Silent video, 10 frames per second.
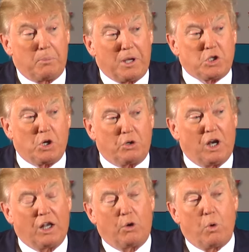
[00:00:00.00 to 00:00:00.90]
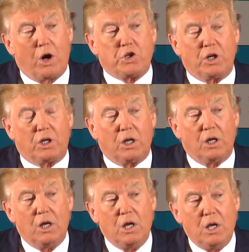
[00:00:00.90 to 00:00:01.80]
the best hotel in
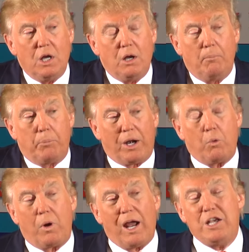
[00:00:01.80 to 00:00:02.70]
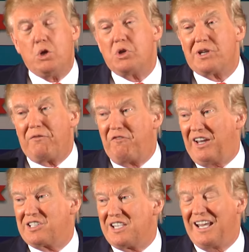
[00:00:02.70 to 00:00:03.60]
Washington. But what I do is I
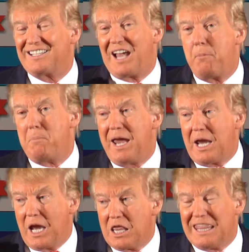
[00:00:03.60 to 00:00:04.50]
fix things, I make